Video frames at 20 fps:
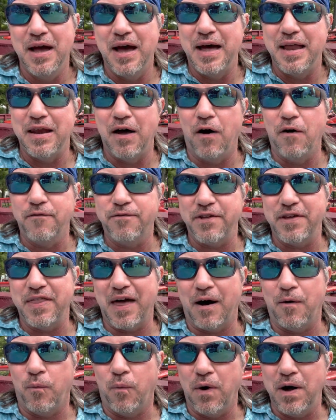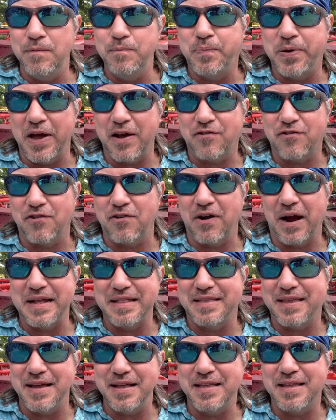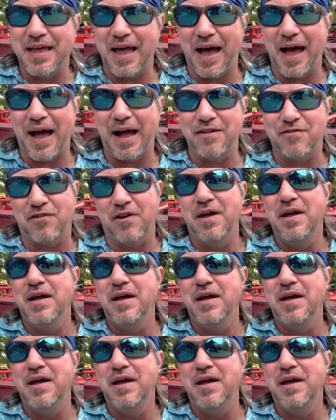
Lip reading: And hopefully that one picture I did catch,